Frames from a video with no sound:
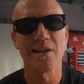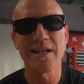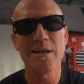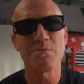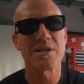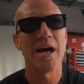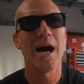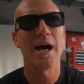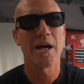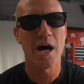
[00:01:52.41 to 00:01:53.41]
limped,
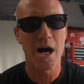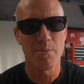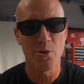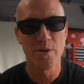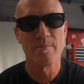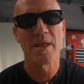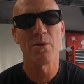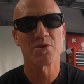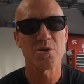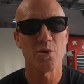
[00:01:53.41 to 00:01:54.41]
I hobbled, I
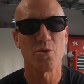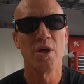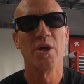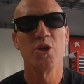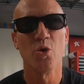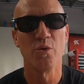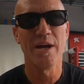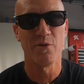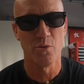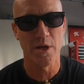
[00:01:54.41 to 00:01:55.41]
was told, you'll
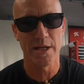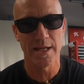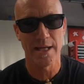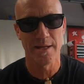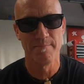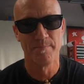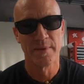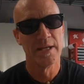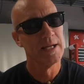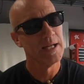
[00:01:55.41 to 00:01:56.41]
never run again.
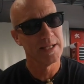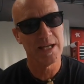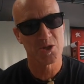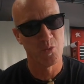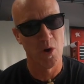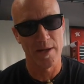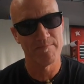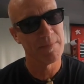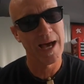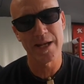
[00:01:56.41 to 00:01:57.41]
And guess what?
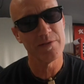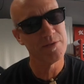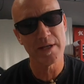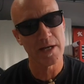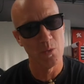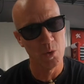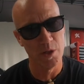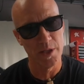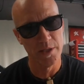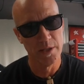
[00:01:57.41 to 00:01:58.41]
I didn't think I
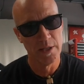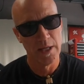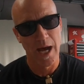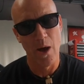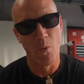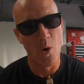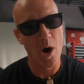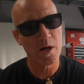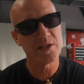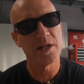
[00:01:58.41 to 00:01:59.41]
would. I
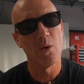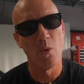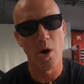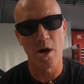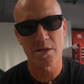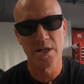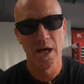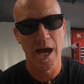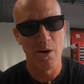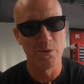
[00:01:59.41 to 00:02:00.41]
walked and I walked
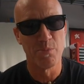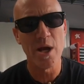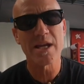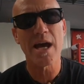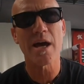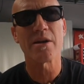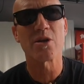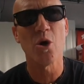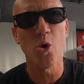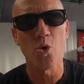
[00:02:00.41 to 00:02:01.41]
I would break out in a
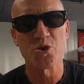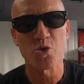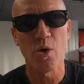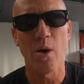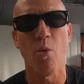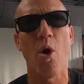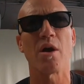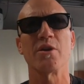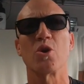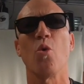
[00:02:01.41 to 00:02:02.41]
cold sweat walking a